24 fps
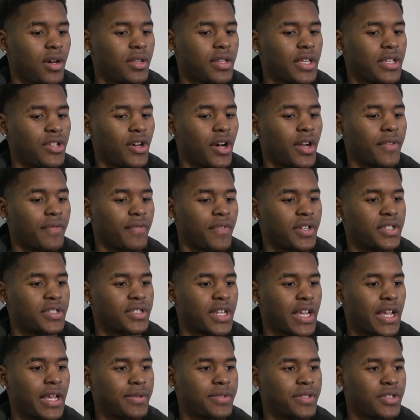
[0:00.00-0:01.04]
they know how to finish
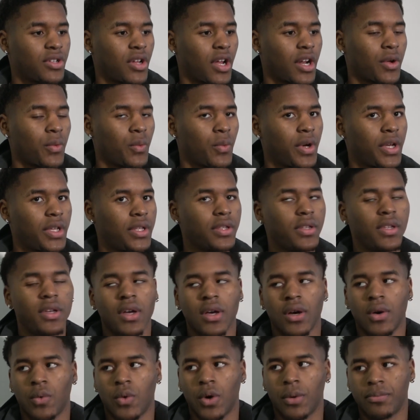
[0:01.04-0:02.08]
games and how to win
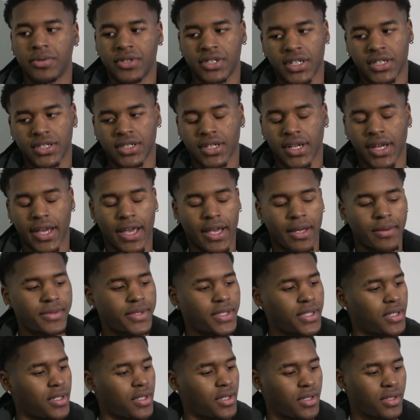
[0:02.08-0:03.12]
one position games,
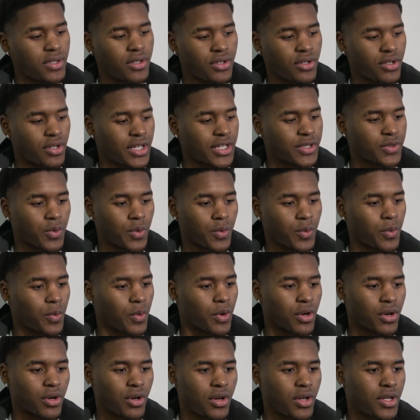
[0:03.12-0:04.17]
and that's what we
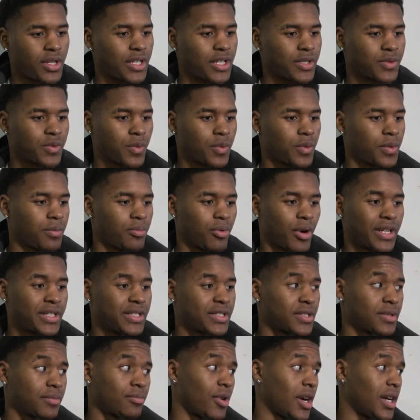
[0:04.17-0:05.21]
work on, that's what we
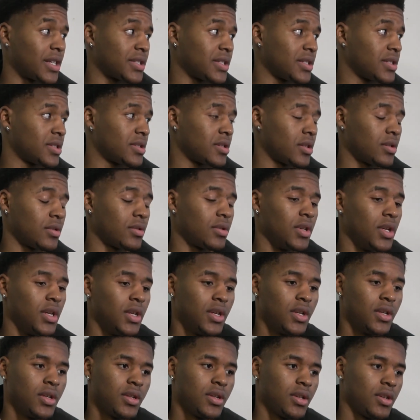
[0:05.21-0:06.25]
practice, so.
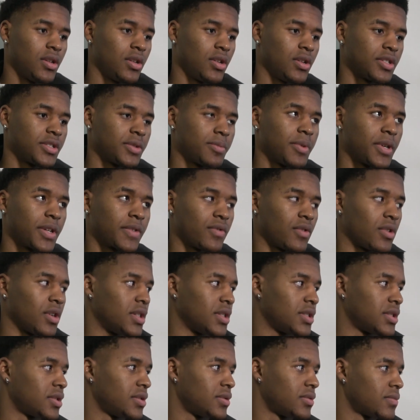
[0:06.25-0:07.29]
Big for us.